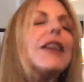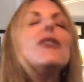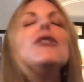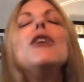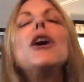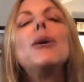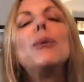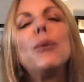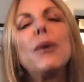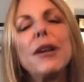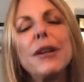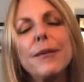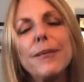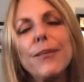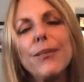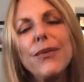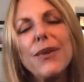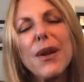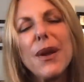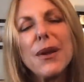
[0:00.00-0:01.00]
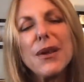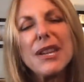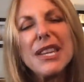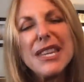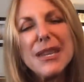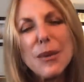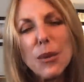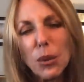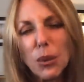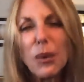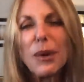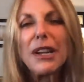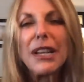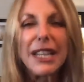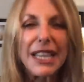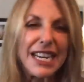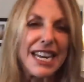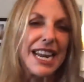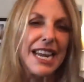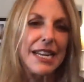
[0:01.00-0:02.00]
no one
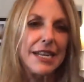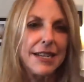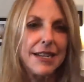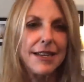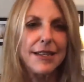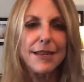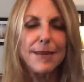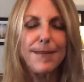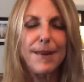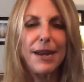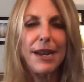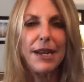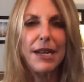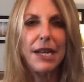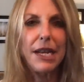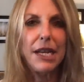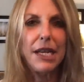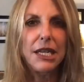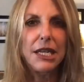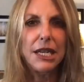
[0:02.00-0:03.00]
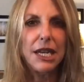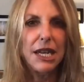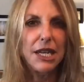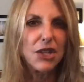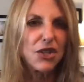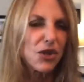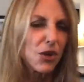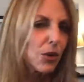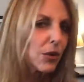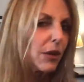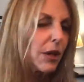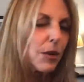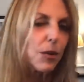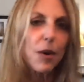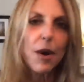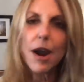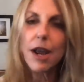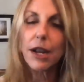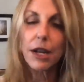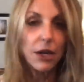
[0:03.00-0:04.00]
really anticipated and certainly
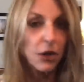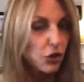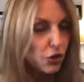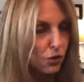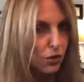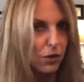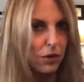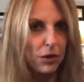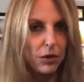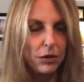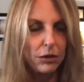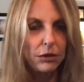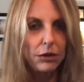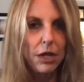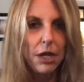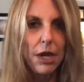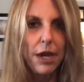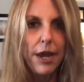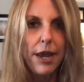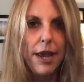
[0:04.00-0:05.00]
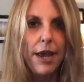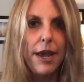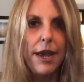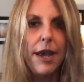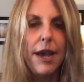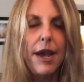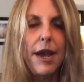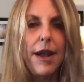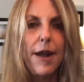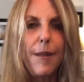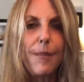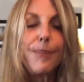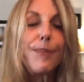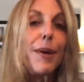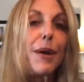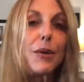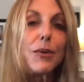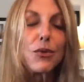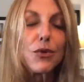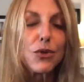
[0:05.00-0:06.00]
were out of control.
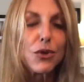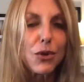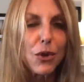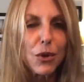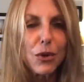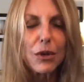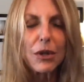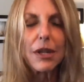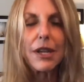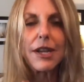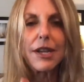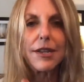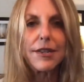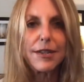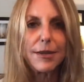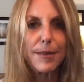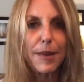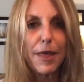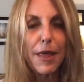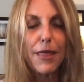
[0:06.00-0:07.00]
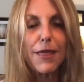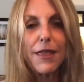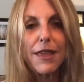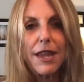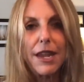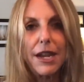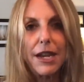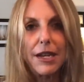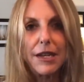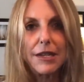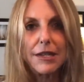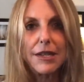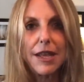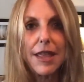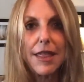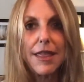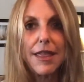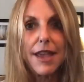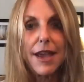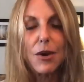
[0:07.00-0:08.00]
But certainly, some of the things
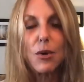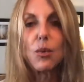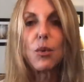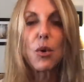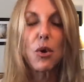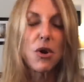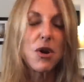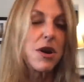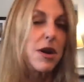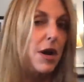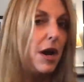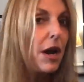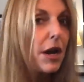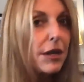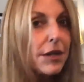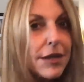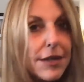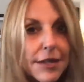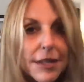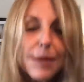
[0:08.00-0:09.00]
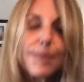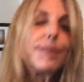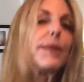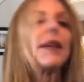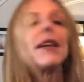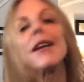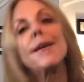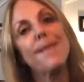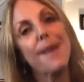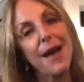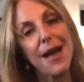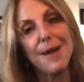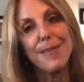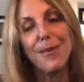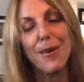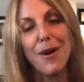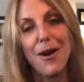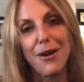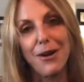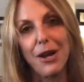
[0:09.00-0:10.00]
that were not simply a
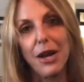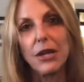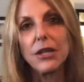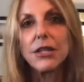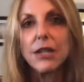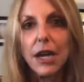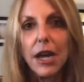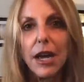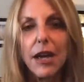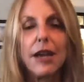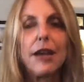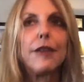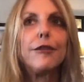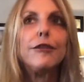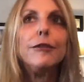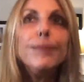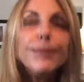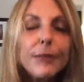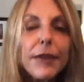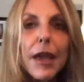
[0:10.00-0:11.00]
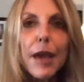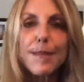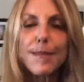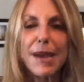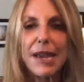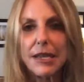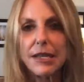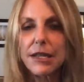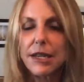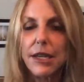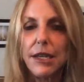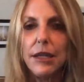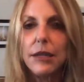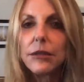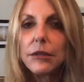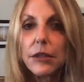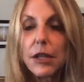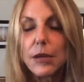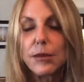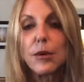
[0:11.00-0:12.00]
byproduct of a pesky
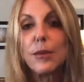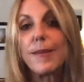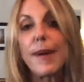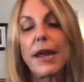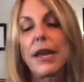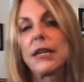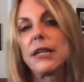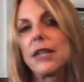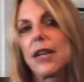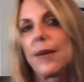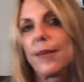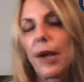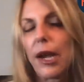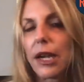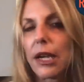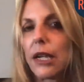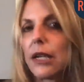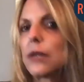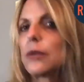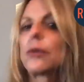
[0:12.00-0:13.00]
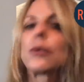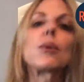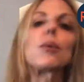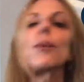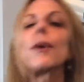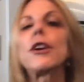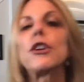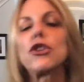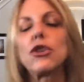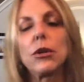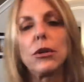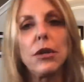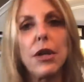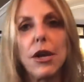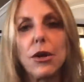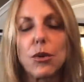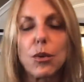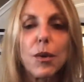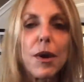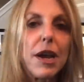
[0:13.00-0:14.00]
global pandemic and racial
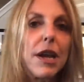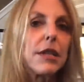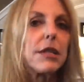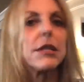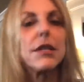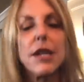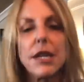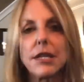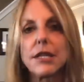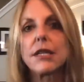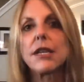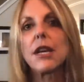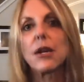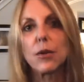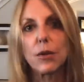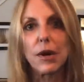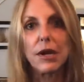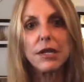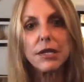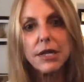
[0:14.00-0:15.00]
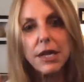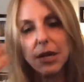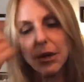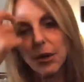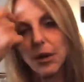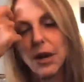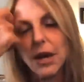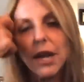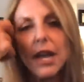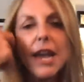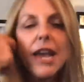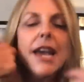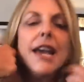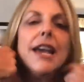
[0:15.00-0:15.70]
unrest, et cetera,